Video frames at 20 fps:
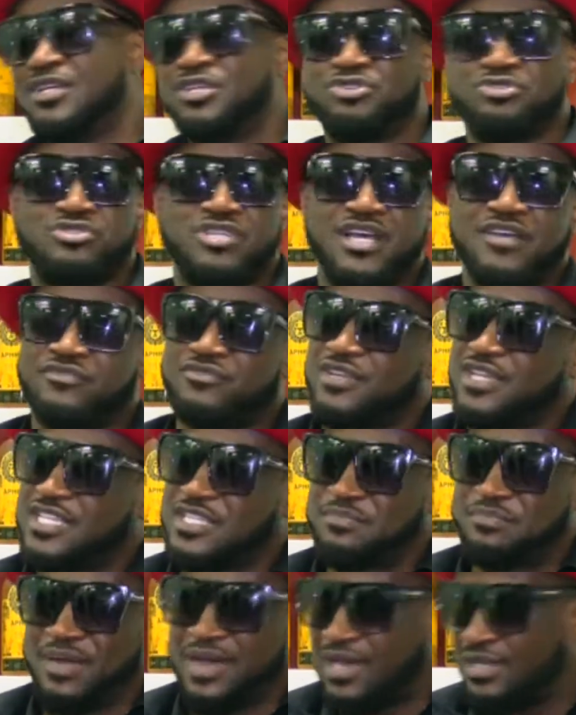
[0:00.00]
You just have to
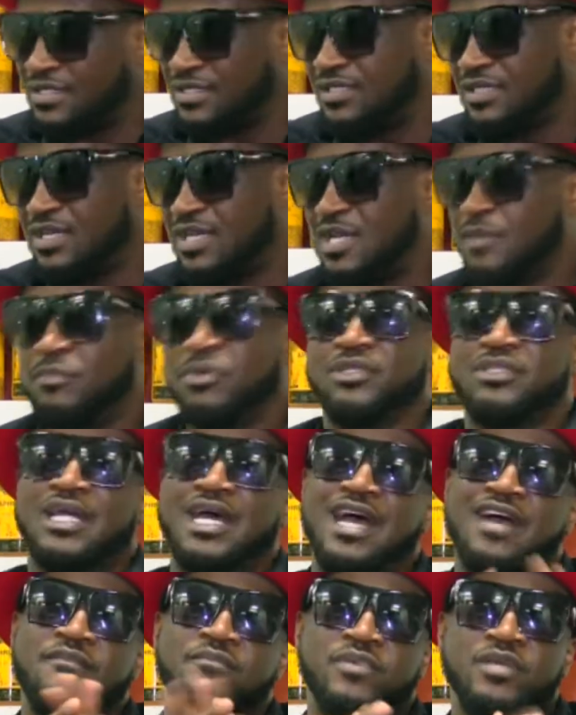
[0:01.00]
expand. But
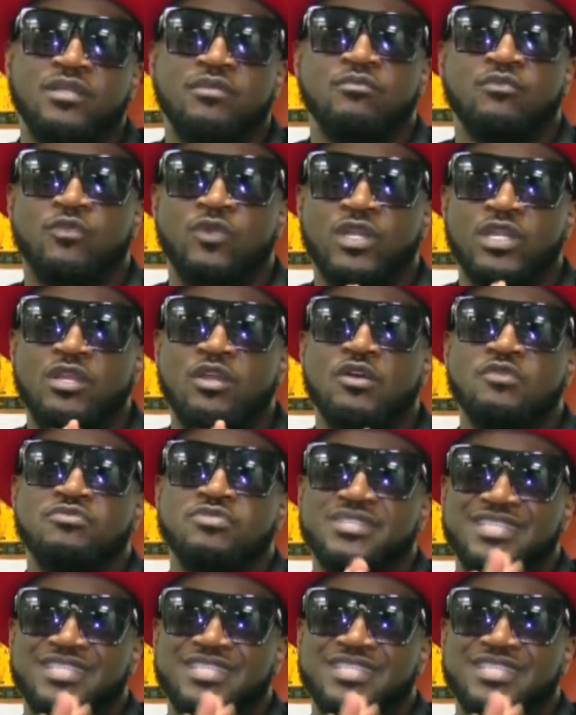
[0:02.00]
I've been, when it comes